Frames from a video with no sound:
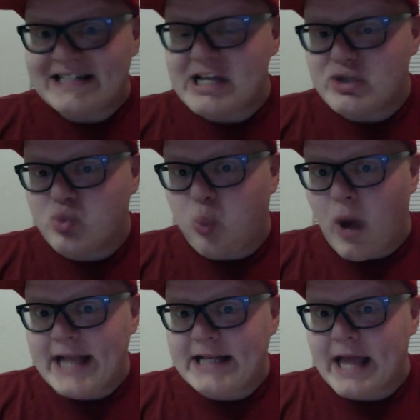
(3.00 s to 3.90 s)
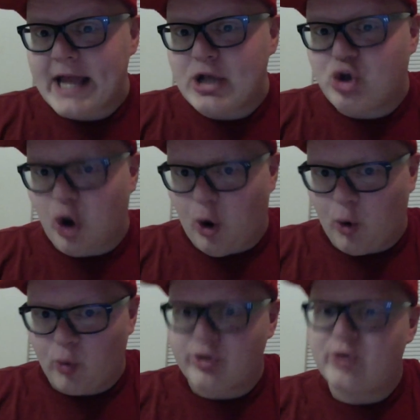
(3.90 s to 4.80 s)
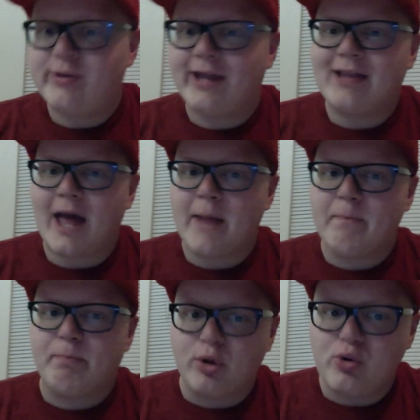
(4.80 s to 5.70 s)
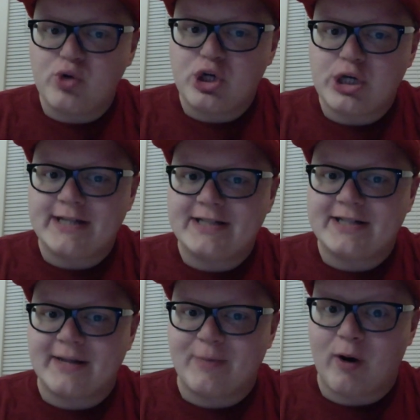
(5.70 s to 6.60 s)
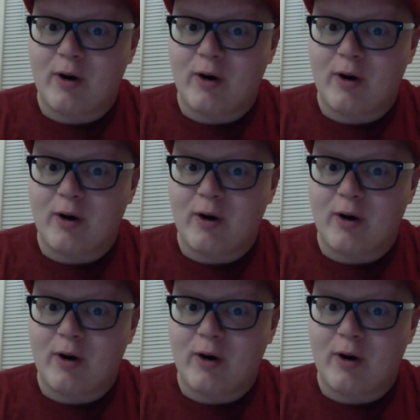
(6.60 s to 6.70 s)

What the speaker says: is white and gold. You take that blue shit somewhere